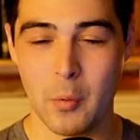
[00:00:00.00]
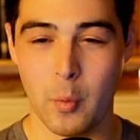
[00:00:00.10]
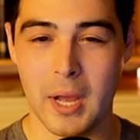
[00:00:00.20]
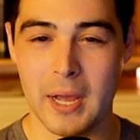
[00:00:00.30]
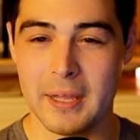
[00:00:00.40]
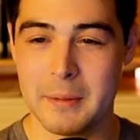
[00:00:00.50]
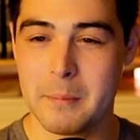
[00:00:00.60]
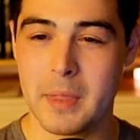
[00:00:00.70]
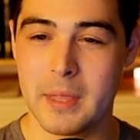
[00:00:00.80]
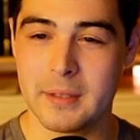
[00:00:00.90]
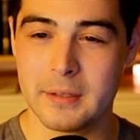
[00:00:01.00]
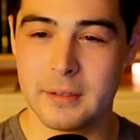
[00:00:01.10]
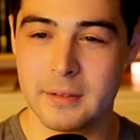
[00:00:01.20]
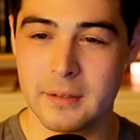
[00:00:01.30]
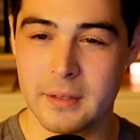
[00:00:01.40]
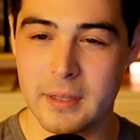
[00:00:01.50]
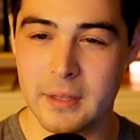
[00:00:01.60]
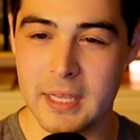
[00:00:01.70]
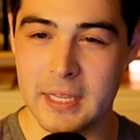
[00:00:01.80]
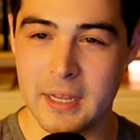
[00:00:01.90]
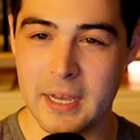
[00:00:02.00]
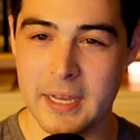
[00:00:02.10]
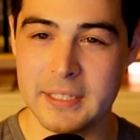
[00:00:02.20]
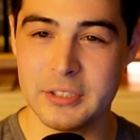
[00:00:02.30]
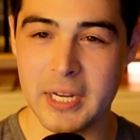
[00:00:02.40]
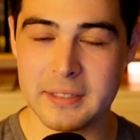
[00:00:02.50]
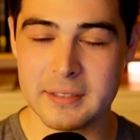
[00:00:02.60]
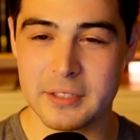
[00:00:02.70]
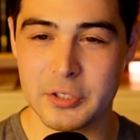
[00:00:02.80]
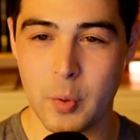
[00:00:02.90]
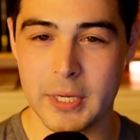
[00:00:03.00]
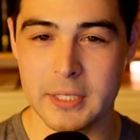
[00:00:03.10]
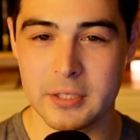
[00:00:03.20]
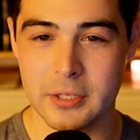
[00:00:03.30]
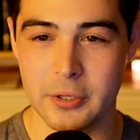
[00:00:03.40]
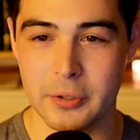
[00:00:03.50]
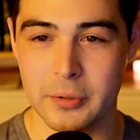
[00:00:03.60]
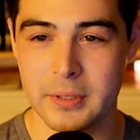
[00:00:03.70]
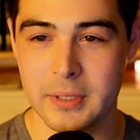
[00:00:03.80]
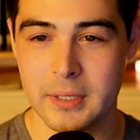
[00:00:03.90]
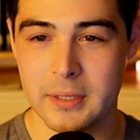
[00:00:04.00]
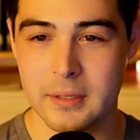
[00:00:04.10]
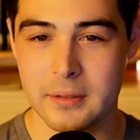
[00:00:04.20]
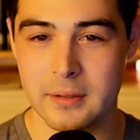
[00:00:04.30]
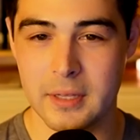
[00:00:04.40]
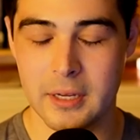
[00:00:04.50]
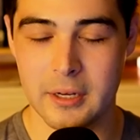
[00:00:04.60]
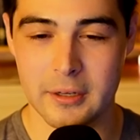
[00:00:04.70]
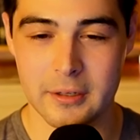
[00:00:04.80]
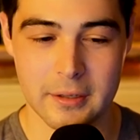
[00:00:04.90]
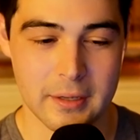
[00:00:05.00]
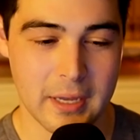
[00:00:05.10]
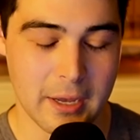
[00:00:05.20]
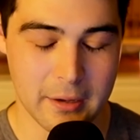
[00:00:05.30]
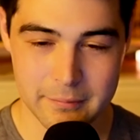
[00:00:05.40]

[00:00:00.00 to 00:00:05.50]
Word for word: Uh, in, uh, in Genesis 22, there, uh,